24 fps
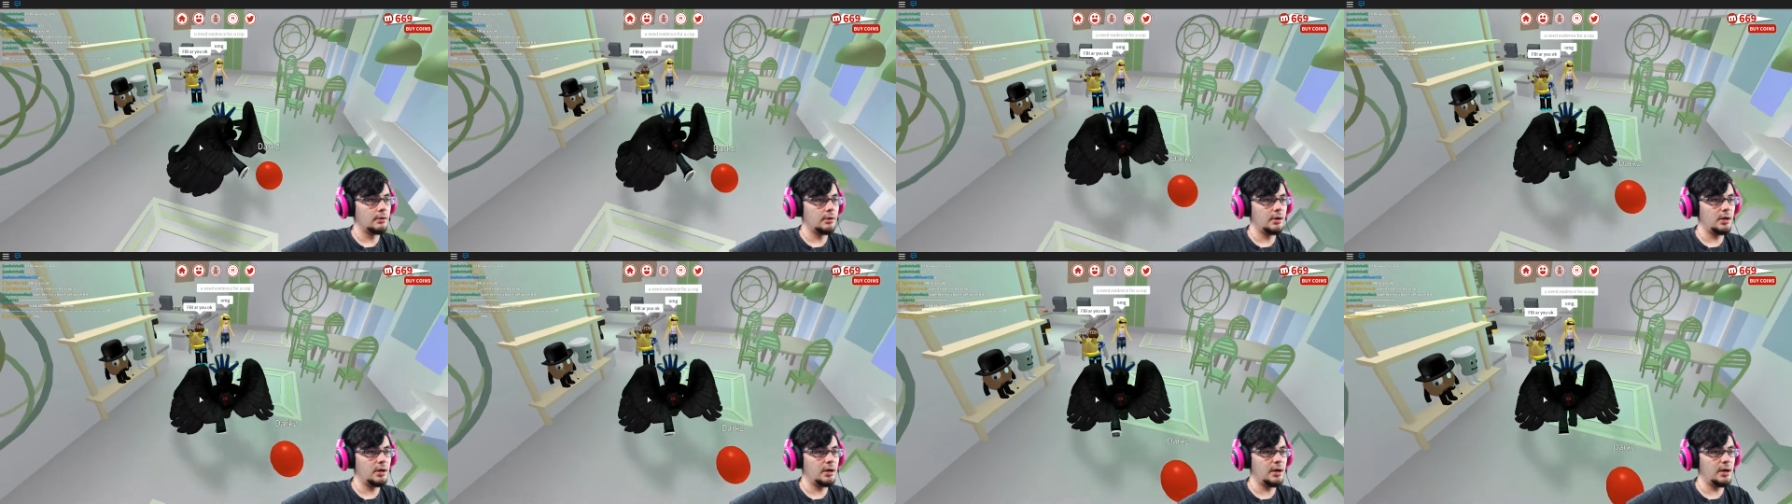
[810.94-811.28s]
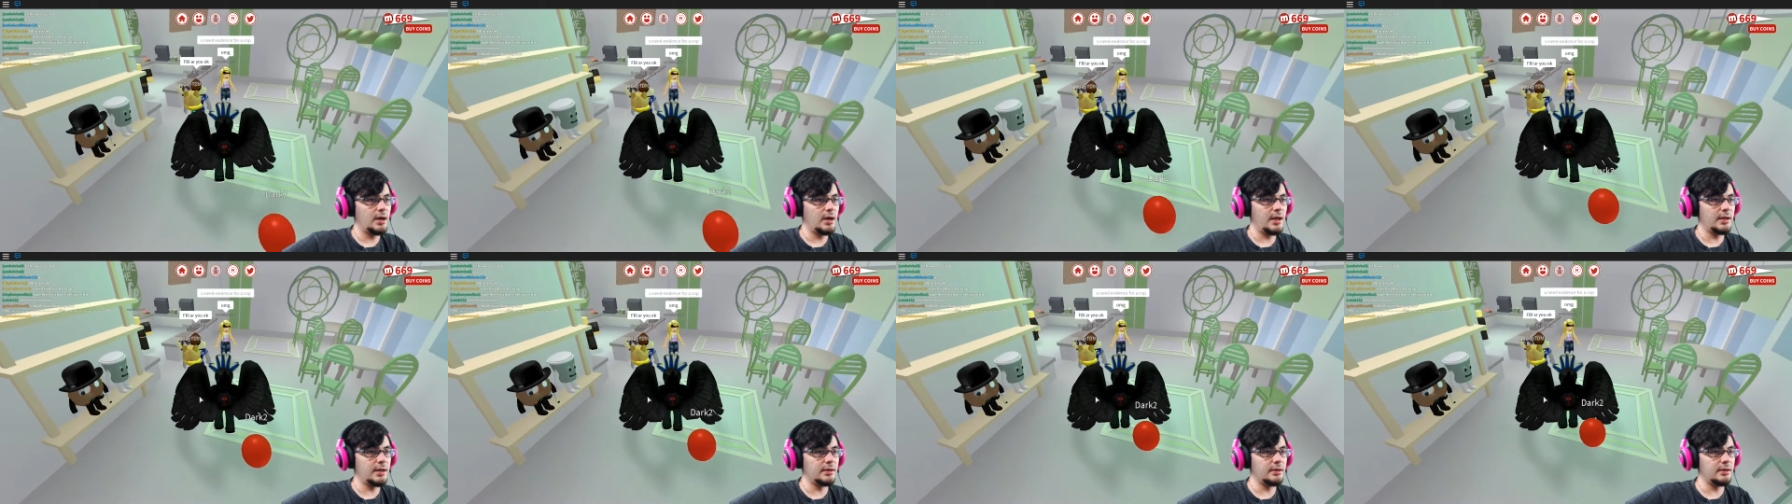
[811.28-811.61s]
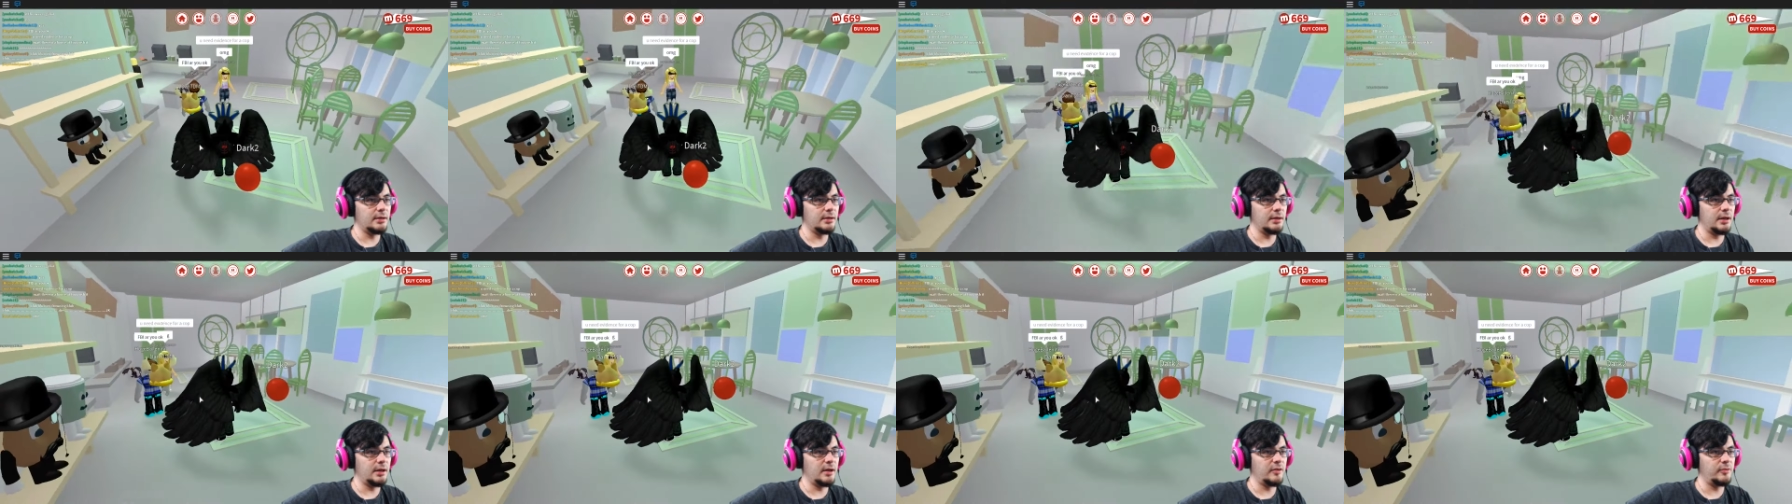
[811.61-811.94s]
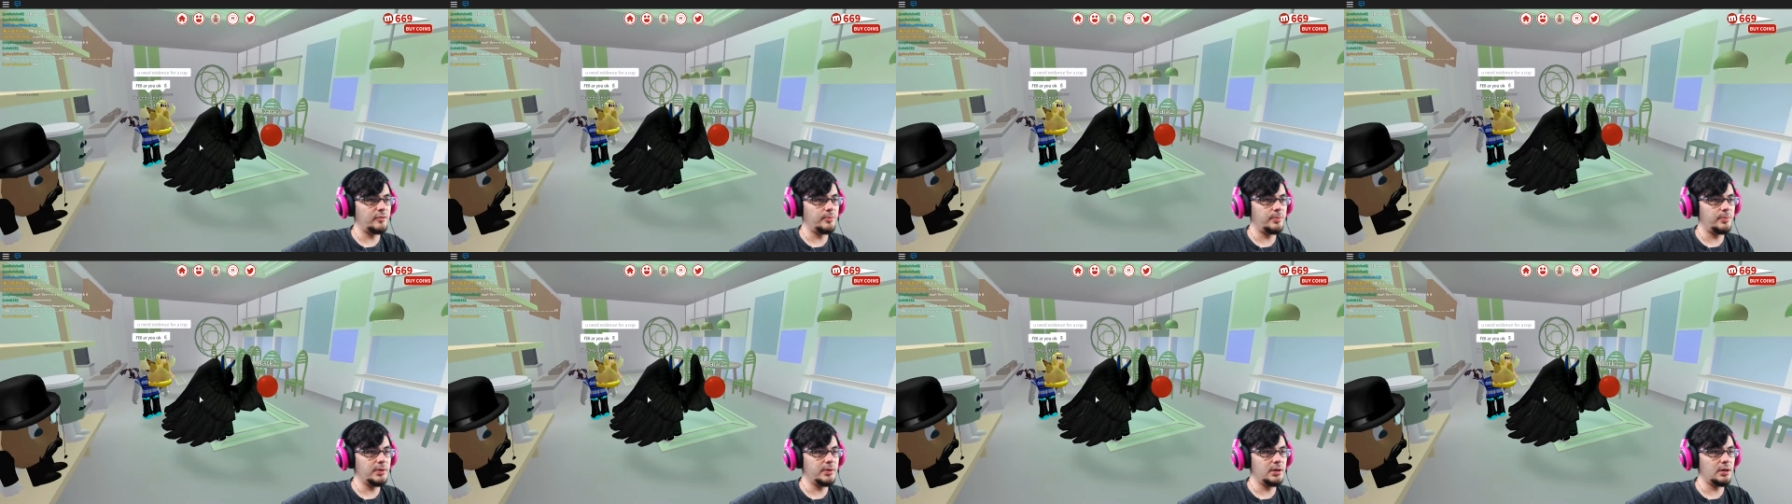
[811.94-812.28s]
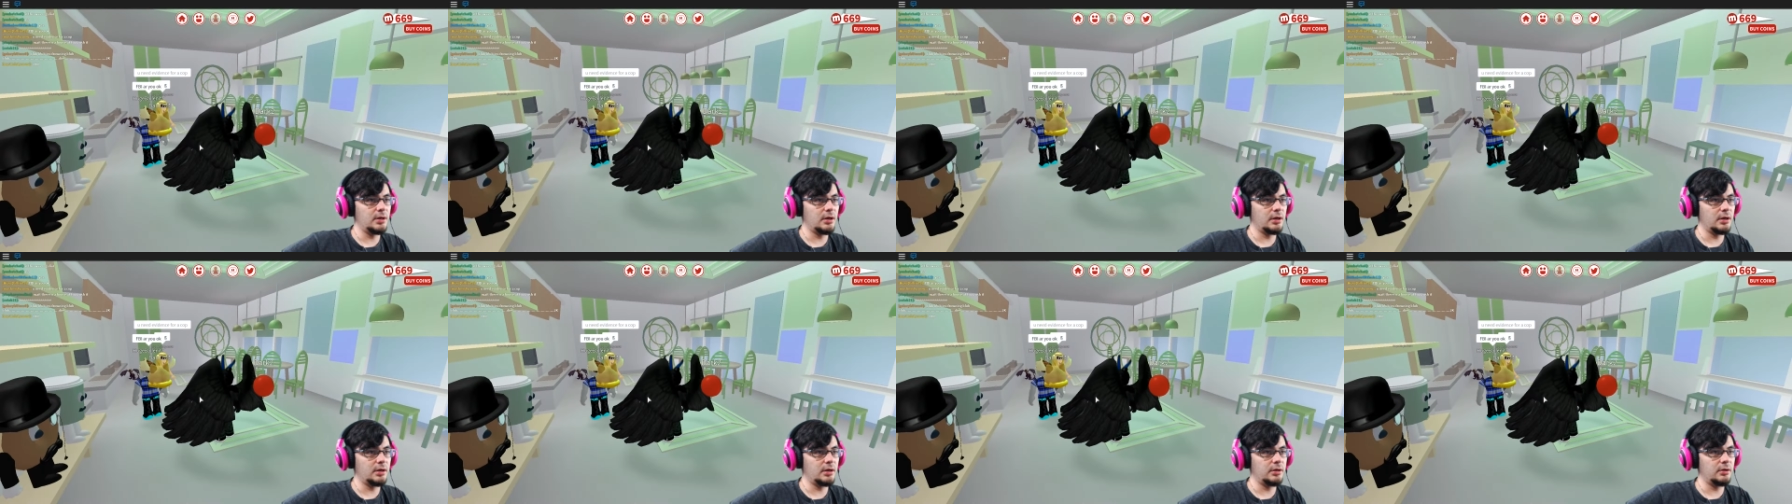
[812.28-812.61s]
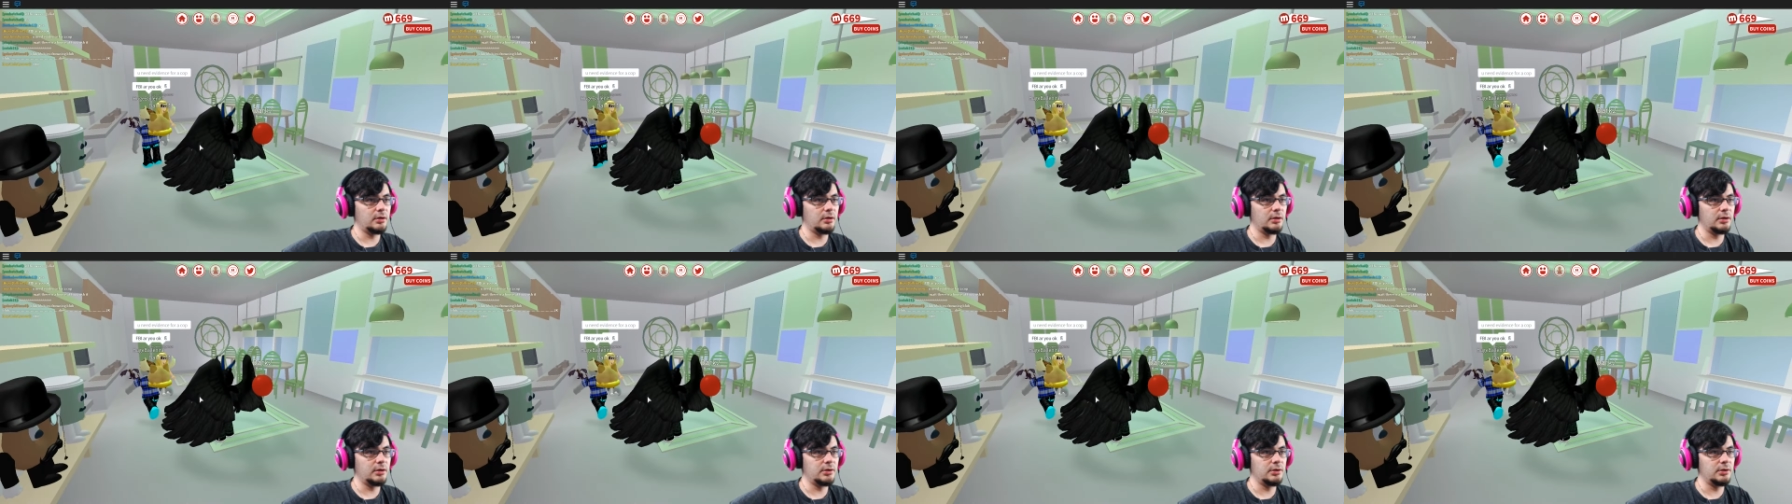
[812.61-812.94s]
All right, FBI,
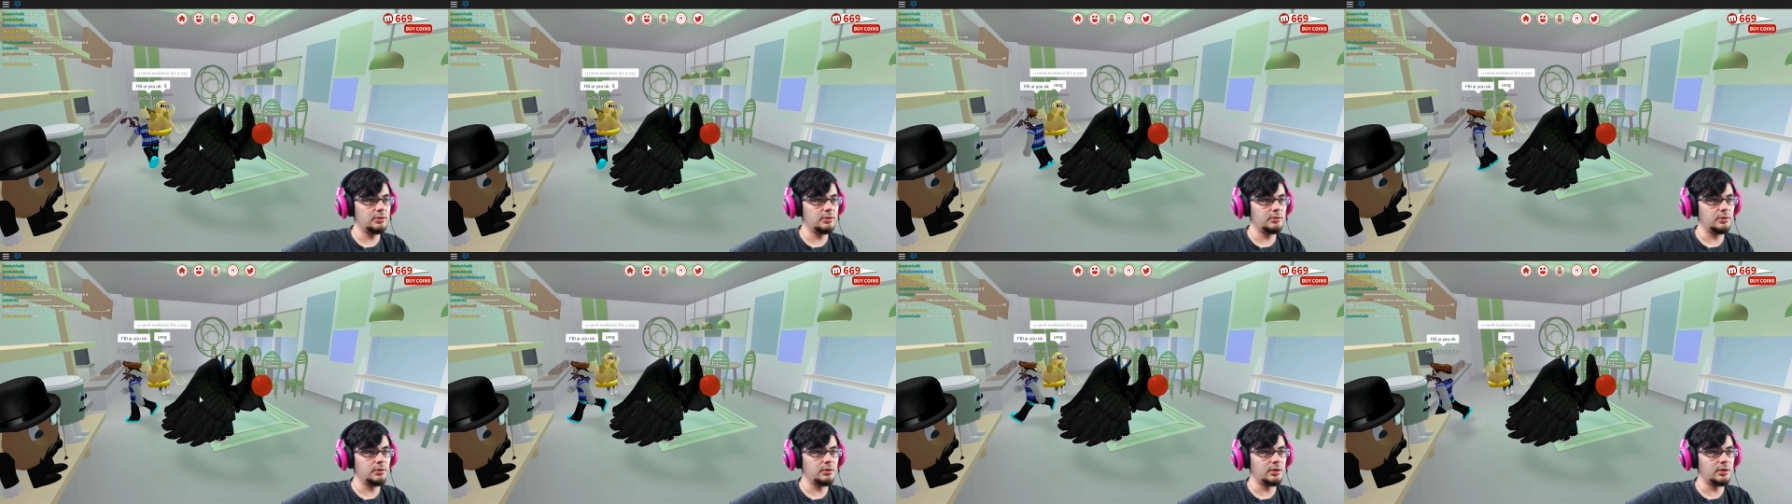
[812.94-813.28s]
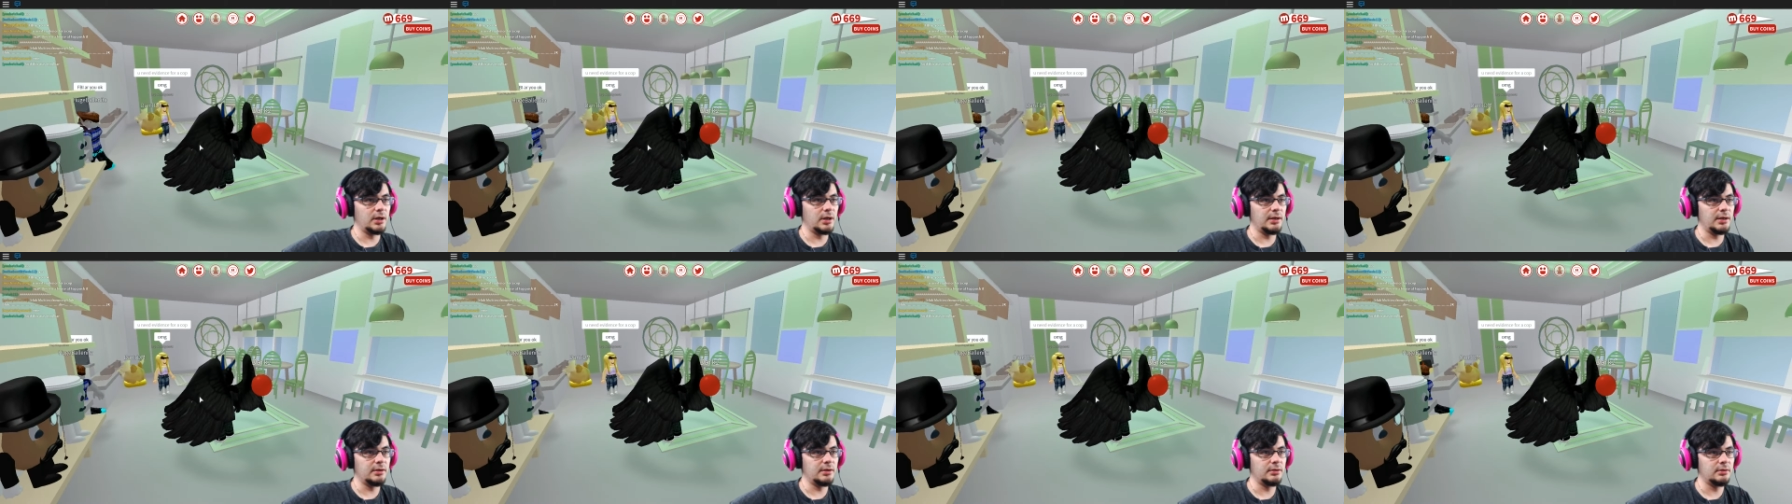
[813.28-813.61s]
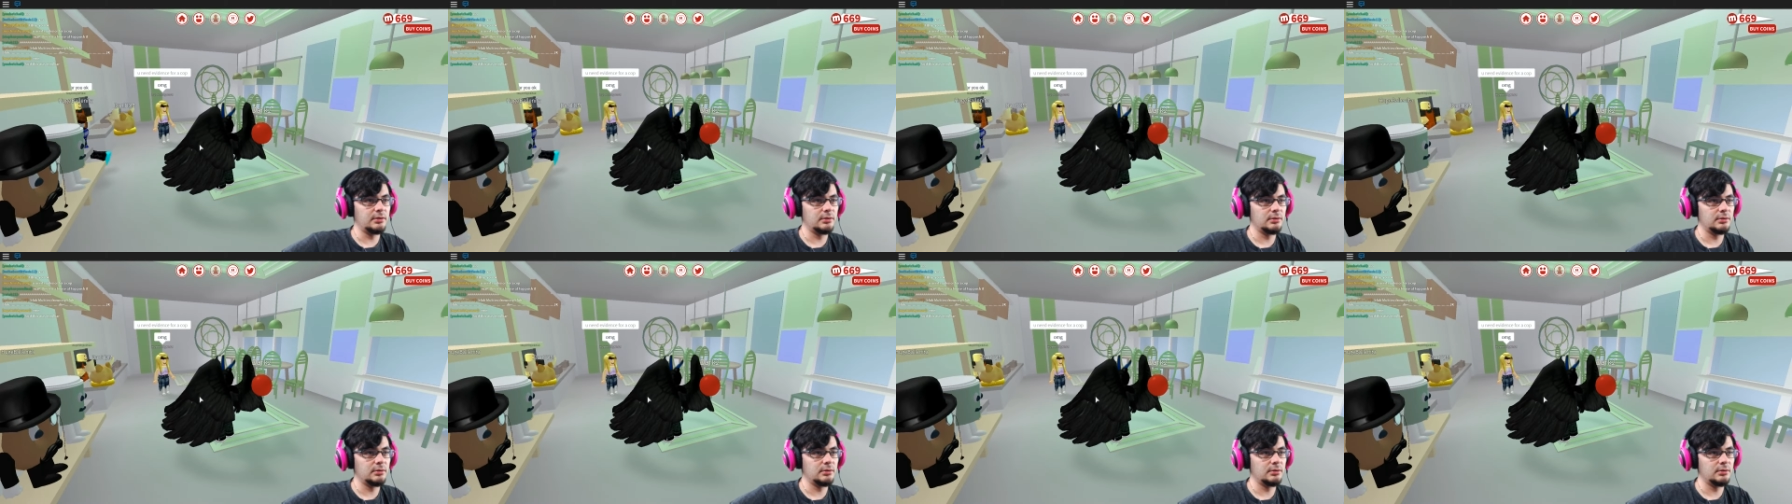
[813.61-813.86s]
are you okay?